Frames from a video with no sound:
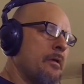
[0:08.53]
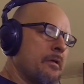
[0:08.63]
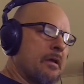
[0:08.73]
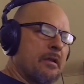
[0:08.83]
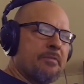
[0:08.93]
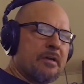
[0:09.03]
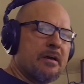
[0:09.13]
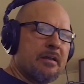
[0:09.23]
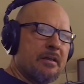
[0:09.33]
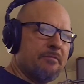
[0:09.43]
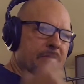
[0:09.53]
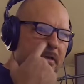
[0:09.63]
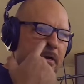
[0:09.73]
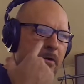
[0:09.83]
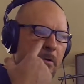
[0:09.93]
kind of a cut-in
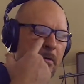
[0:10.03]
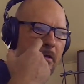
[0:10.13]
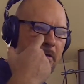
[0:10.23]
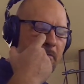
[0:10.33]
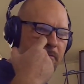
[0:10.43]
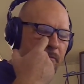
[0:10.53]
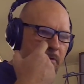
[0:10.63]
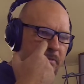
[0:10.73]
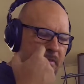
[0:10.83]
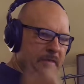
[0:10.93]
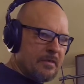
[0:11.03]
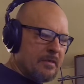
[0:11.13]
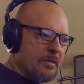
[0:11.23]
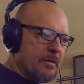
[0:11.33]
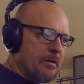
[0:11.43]
video for
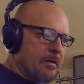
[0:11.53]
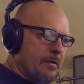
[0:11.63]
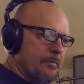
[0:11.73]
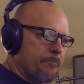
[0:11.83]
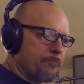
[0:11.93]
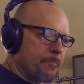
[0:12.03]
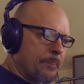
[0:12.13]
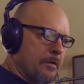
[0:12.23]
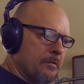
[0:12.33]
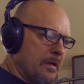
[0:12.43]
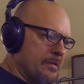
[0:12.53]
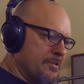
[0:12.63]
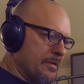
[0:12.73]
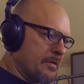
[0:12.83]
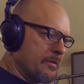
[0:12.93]
the
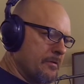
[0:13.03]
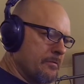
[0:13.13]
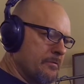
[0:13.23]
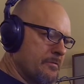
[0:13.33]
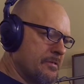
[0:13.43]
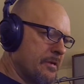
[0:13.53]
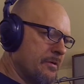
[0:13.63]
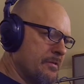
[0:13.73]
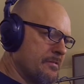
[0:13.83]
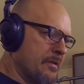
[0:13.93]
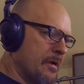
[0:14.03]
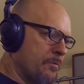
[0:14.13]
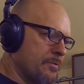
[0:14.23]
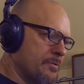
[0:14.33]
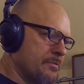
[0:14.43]
Logic series that I
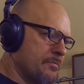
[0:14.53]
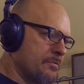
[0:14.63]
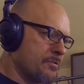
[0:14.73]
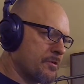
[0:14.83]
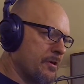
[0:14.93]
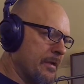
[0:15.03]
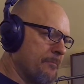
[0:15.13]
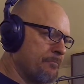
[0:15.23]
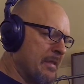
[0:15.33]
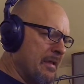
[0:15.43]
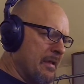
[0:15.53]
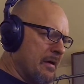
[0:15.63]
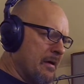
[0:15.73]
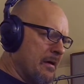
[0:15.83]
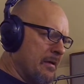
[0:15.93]
was starting.
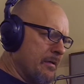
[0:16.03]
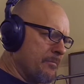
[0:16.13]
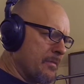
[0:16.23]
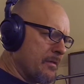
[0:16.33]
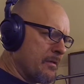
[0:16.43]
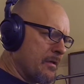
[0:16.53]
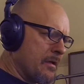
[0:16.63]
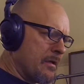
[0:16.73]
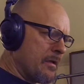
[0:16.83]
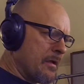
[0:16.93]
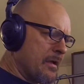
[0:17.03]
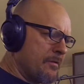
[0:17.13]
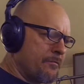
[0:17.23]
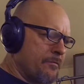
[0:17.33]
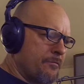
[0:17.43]
I had a
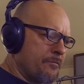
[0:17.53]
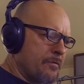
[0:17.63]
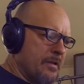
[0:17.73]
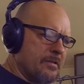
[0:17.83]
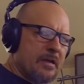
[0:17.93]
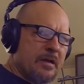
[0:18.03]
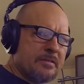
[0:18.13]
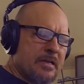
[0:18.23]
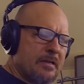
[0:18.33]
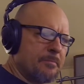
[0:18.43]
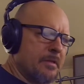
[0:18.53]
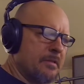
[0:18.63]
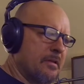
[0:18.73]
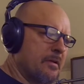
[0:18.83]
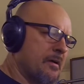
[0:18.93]
friend contact me in
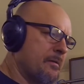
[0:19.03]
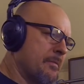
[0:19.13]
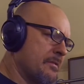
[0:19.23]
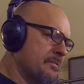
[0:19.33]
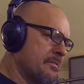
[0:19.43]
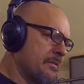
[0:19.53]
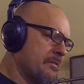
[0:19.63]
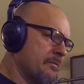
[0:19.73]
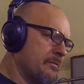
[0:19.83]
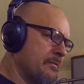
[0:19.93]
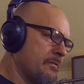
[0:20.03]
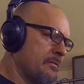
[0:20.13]
the comments and